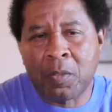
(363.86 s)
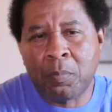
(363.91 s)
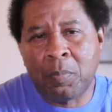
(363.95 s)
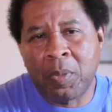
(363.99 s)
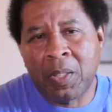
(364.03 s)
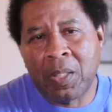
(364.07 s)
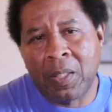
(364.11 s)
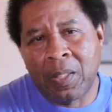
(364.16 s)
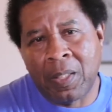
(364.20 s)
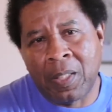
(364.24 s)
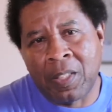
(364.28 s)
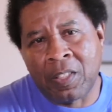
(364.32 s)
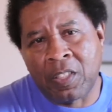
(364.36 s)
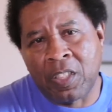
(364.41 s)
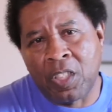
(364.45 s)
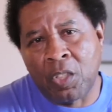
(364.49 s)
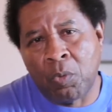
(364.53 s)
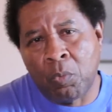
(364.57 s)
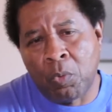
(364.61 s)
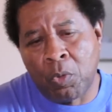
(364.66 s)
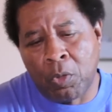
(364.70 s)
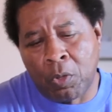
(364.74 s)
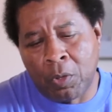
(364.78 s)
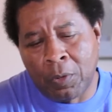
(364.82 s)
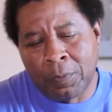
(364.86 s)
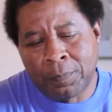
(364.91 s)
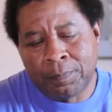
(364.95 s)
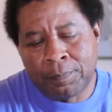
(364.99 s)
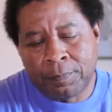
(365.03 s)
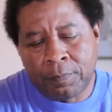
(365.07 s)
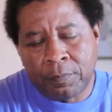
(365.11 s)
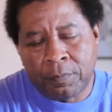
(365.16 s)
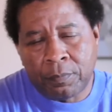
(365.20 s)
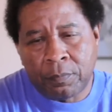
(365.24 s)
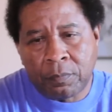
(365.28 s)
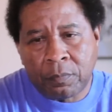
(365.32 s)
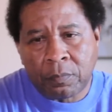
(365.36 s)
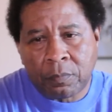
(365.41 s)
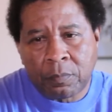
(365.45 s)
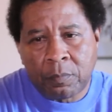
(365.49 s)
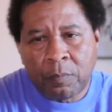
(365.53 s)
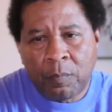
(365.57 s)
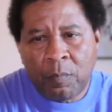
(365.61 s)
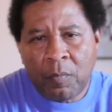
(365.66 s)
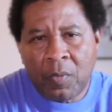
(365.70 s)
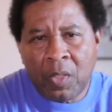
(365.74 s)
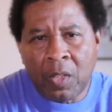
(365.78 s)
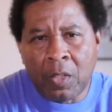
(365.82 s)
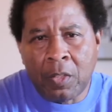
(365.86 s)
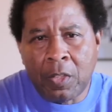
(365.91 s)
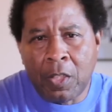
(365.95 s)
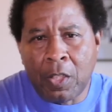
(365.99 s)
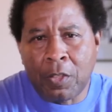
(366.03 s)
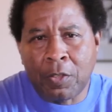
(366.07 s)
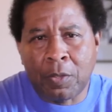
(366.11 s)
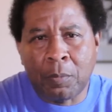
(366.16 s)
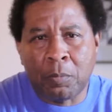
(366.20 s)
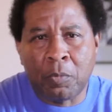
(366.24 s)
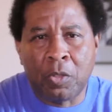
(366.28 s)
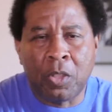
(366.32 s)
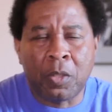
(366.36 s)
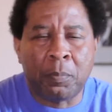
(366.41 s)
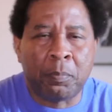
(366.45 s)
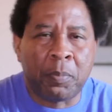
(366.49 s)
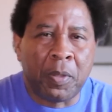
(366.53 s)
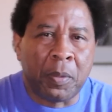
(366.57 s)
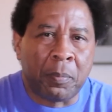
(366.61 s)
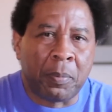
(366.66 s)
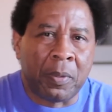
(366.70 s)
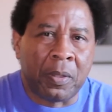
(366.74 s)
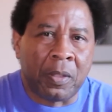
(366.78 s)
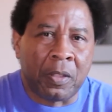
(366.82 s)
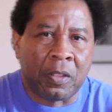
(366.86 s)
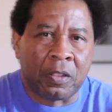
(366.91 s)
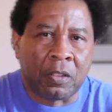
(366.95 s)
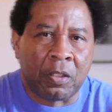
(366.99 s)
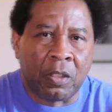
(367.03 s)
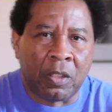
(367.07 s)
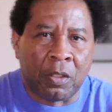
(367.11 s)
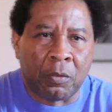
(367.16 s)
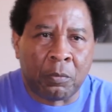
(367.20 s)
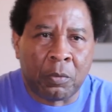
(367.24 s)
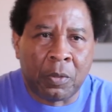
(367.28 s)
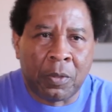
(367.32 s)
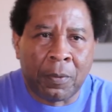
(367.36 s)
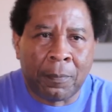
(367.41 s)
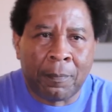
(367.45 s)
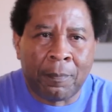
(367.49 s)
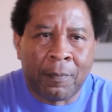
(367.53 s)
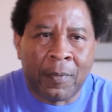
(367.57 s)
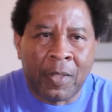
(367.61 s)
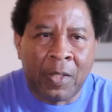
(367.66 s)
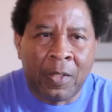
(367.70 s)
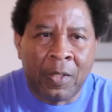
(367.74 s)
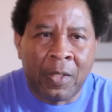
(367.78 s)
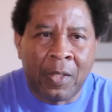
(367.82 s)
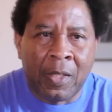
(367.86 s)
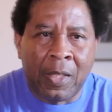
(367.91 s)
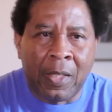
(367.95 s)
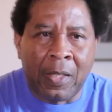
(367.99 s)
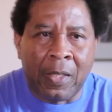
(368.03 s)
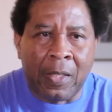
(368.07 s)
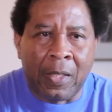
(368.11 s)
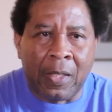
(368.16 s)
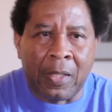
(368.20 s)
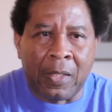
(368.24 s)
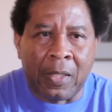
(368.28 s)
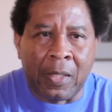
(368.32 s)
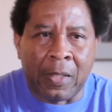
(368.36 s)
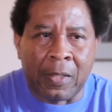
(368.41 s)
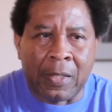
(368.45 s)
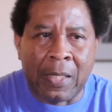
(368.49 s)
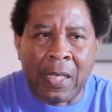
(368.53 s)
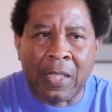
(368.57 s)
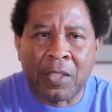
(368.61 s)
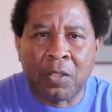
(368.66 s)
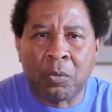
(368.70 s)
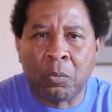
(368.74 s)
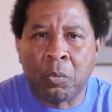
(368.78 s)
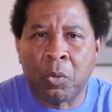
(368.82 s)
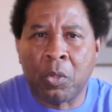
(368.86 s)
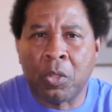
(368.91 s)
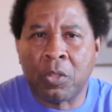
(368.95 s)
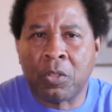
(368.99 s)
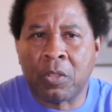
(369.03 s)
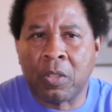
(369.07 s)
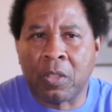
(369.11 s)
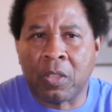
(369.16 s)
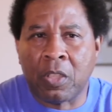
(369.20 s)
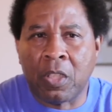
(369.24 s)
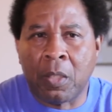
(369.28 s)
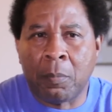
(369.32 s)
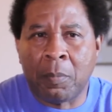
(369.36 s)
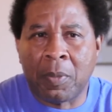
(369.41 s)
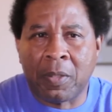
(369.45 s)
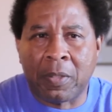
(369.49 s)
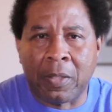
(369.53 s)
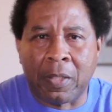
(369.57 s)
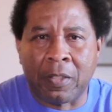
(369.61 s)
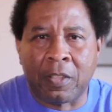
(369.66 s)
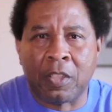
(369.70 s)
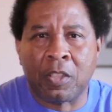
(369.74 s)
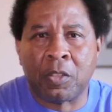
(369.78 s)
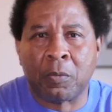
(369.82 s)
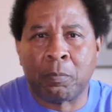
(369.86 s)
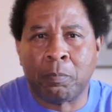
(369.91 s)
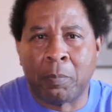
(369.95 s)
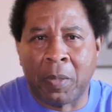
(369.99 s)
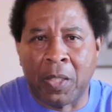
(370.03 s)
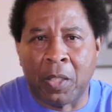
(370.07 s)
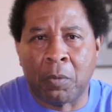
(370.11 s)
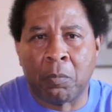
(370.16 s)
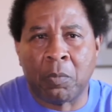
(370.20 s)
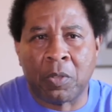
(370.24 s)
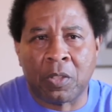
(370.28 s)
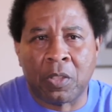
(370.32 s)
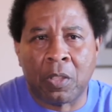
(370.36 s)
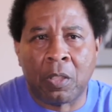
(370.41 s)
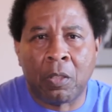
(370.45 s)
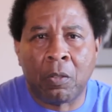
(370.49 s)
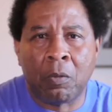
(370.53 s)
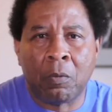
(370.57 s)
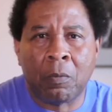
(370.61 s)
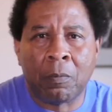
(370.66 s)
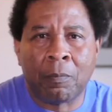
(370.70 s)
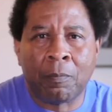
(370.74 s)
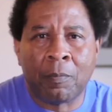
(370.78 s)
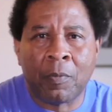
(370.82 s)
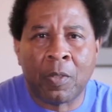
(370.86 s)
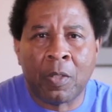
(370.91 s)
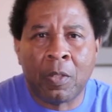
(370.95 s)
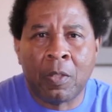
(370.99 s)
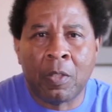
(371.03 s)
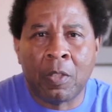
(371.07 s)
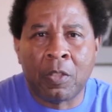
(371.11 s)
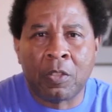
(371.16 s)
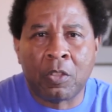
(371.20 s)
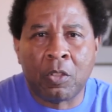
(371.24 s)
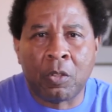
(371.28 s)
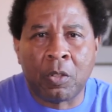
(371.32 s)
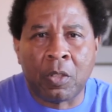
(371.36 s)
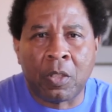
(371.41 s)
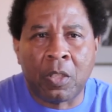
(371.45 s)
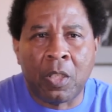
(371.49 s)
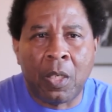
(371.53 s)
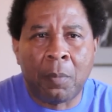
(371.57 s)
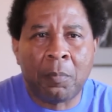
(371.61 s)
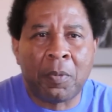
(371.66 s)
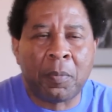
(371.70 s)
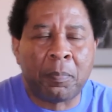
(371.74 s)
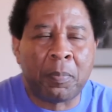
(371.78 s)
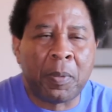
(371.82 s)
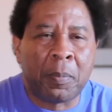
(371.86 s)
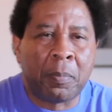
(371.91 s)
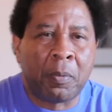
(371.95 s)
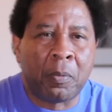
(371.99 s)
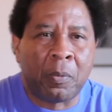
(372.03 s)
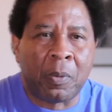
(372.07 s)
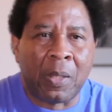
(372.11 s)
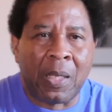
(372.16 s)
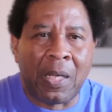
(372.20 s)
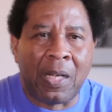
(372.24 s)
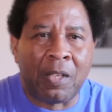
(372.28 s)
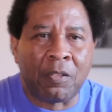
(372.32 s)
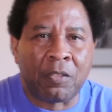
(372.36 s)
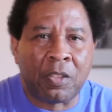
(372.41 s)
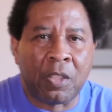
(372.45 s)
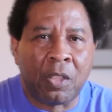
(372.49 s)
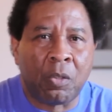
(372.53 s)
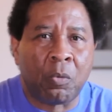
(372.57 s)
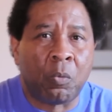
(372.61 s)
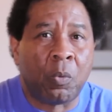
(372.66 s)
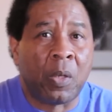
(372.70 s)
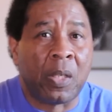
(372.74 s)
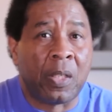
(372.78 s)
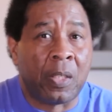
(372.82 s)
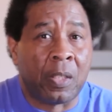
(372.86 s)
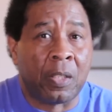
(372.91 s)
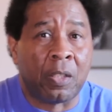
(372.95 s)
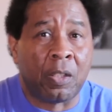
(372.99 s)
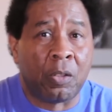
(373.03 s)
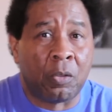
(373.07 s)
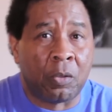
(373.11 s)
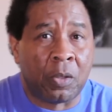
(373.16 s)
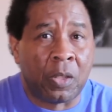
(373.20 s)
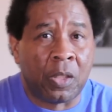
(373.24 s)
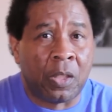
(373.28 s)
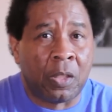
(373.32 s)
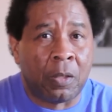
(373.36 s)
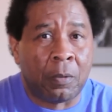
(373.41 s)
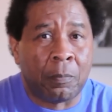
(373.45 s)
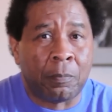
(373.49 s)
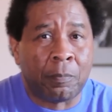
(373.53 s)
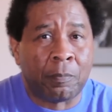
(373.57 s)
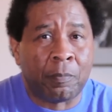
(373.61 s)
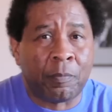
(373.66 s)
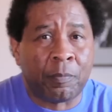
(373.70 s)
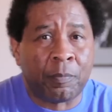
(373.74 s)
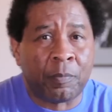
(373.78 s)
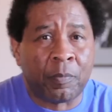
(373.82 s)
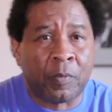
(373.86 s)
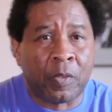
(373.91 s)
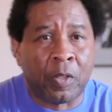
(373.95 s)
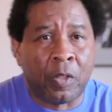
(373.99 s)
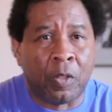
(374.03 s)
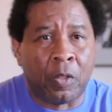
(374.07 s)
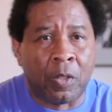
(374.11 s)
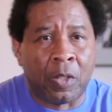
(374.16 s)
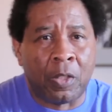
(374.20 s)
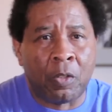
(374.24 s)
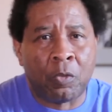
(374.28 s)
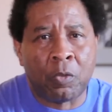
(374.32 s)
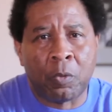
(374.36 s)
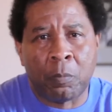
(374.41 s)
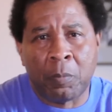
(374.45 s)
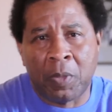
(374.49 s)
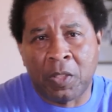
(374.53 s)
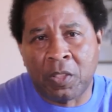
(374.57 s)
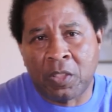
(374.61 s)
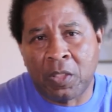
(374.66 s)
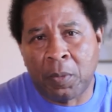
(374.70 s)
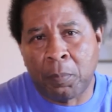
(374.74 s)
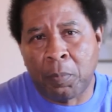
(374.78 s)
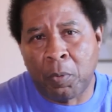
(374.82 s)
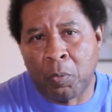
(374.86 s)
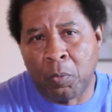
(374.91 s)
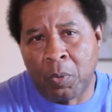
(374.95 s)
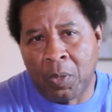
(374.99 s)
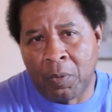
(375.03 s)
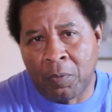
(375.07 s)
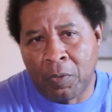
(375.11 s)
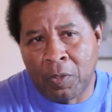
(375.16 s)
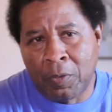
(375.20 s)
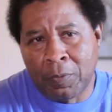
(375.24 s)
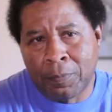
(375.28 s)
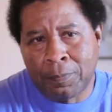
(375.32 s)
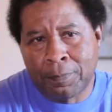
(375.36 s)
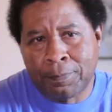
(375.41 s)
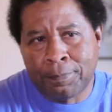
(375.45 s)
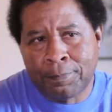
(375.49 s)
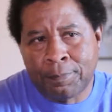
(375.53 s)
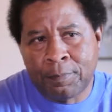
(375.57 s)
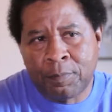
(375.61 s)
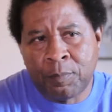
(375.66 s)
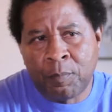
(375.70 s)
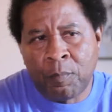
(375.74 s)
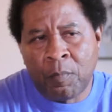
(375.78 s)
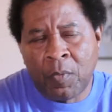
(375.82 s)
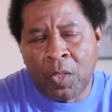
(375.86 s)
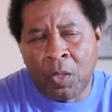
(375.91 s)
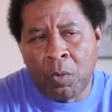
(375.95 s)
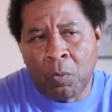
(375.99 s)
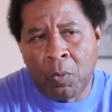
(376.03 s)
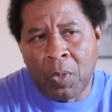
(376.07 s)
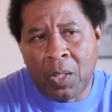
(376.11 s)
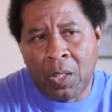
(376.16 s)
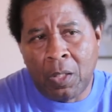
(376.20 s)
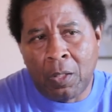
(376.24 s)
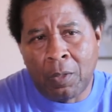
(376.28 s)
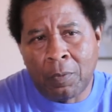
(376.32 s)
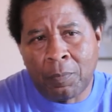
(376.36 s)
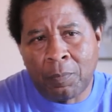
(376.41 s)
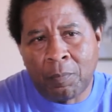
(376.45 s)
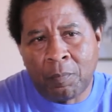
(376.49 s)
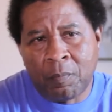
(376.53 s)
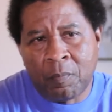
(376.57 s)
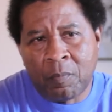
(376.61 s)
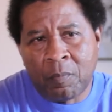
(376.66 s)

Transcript: being as they were, there are some good people in this country. And, and they got the word to the government that this bet was on. So the government people were out there waiting on them along the Mississippi River. Well,